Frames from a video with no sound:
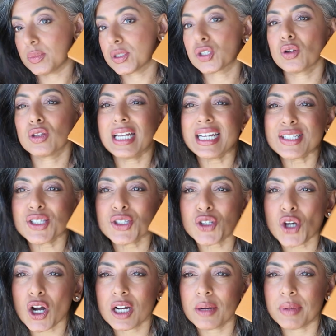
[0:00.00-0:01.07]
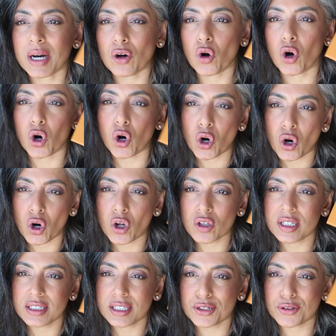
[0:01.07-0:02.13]
envelope. So let's talk about all
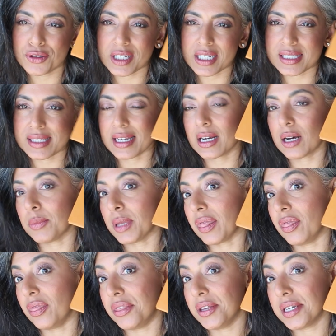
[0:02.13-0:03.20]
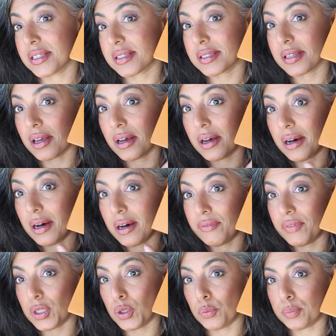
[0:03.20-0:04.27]
the little things that come in this
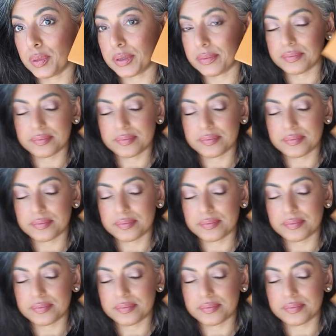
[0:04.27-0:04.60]
envelope.